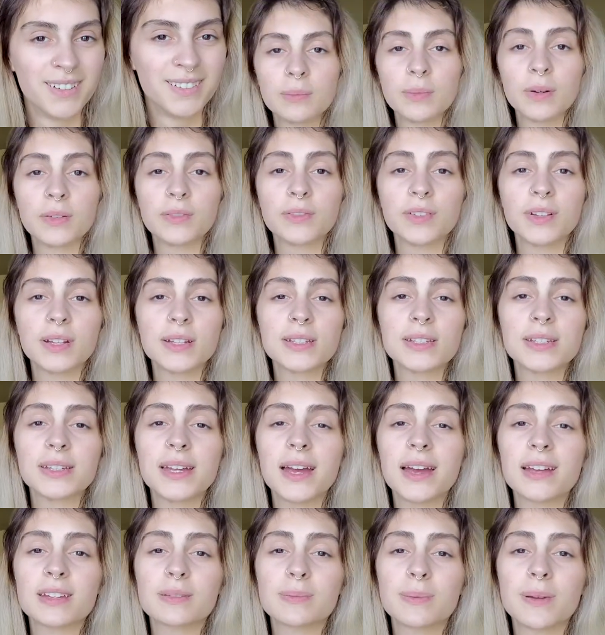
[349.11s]
But Felicity
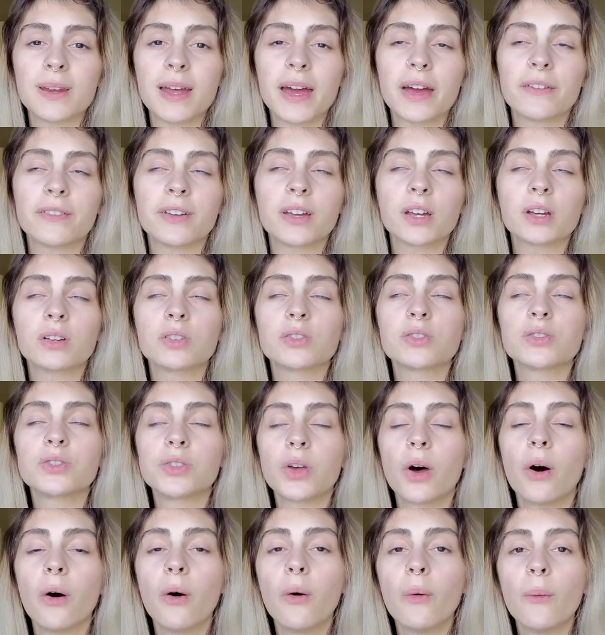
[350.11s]
has been having
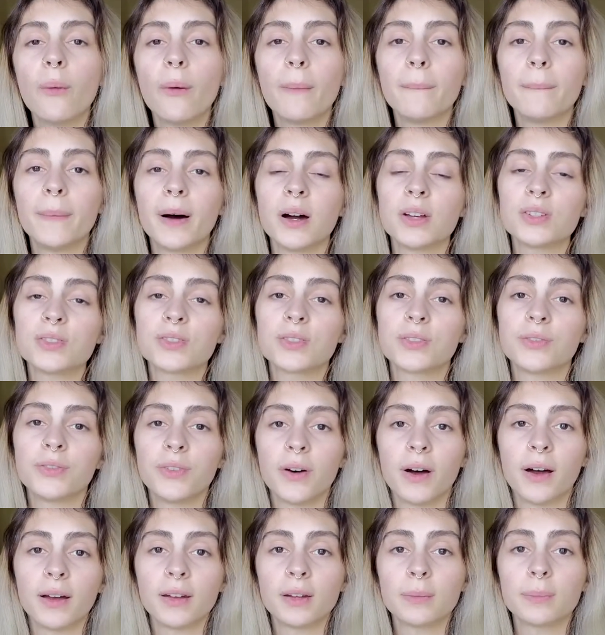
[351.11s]
so much
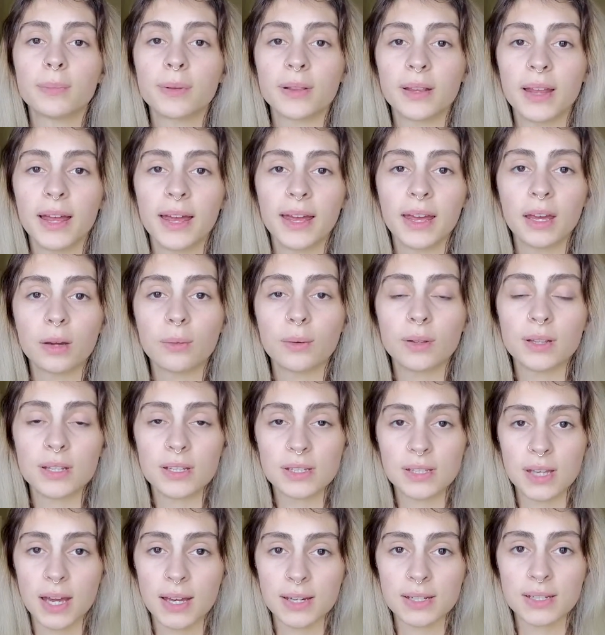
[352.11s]
fun playing with
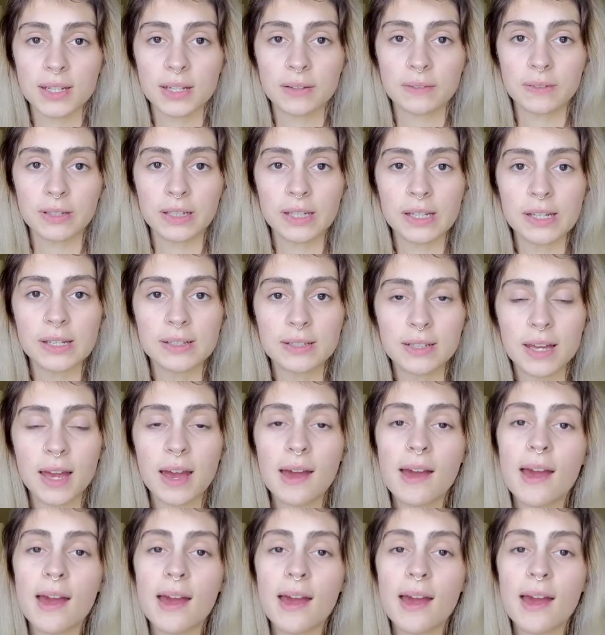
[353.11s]
these activities,